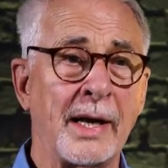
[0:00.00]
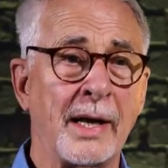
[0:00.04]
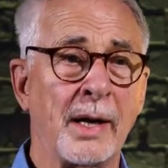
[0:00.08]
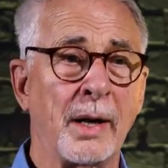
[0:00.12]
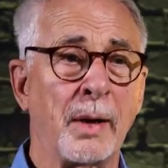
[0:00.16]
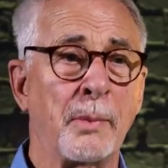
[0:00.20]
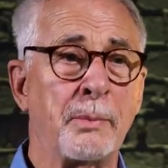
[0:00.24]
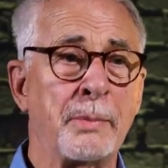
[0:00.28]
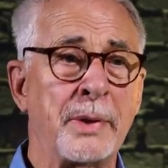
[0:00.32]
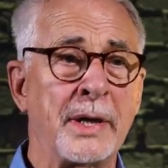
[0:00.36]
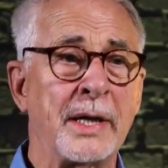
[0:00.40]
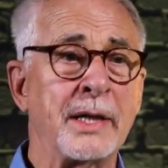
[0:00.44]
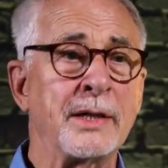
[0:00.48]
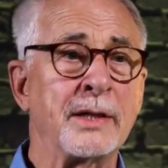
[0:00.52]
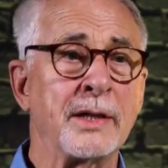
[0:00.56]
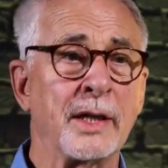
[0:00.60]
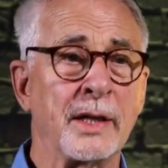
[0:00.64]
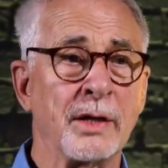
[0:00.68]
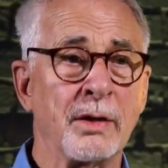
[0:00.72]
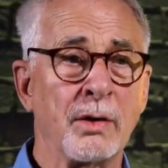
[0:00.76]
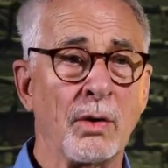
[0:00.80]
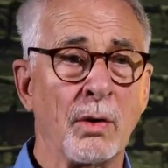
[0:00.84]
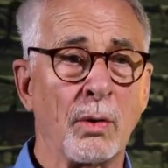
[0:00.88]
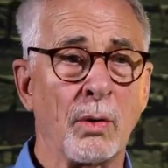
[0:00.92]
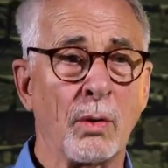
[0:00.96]

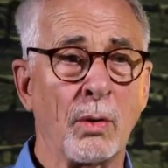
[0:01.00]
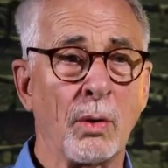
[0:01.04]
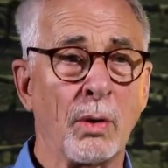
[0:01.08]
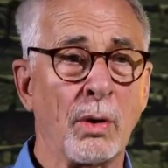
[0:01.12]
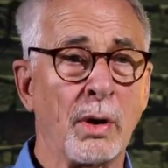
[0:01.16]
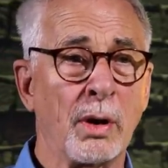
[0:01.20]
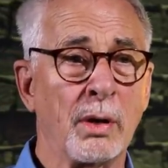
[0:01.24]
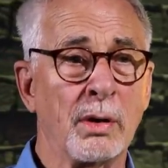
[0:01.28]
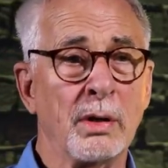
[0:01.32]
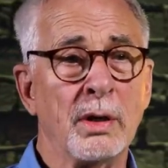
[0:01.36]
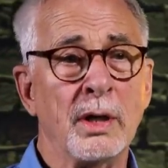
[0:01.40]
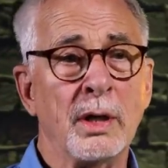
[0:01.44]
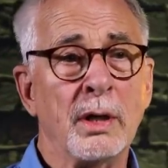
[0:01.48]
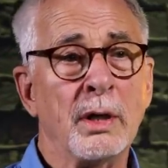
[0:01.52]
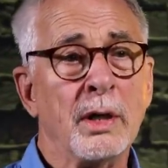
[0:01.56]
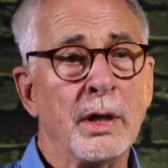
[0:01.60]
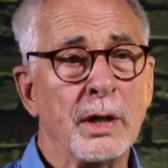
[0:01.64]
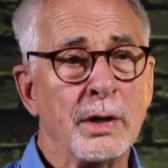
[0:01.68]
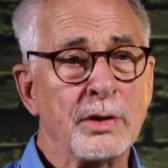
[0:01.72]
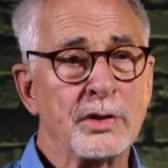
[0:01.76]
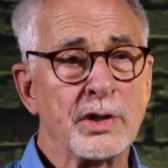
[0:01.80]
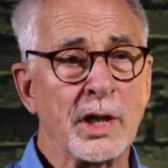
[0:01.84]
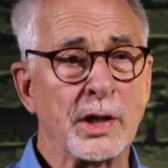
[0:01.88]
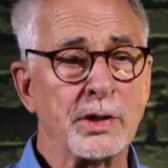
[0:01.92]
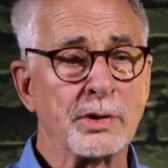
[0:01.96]
opinion or
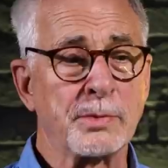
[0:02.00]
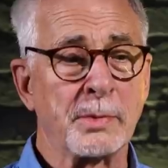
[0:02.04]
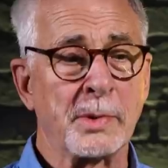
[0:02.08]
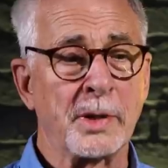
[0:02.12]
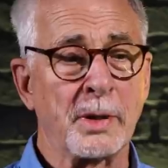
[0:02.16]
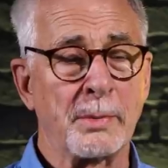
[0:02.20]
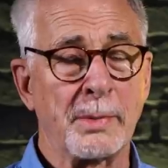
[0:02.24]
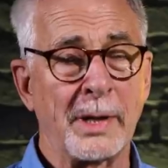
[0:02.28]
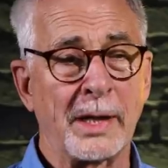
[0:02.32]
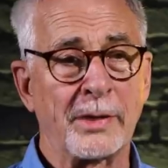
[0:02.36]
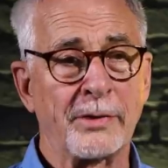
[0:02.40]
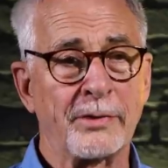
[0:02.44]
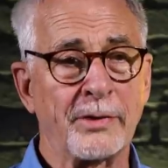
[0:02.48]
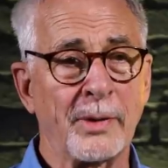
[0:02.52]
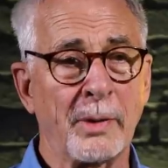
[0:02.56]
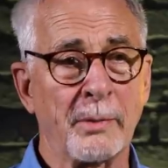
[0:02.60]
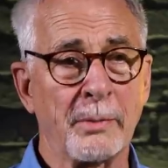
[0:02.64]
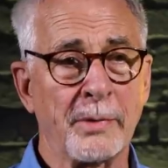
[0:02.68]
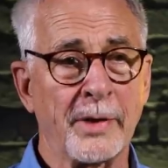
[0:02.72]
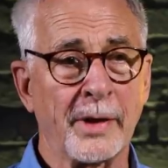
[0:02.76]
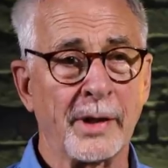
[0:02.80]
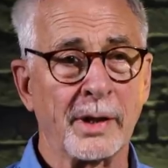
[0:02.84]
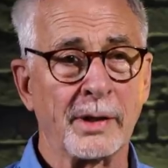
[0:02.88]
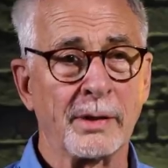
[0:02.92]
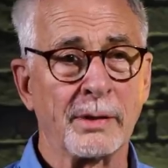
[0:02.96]
judgment about
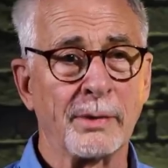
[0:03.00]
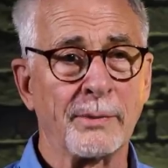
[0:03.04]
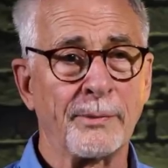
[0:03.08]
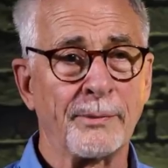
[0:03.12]
something.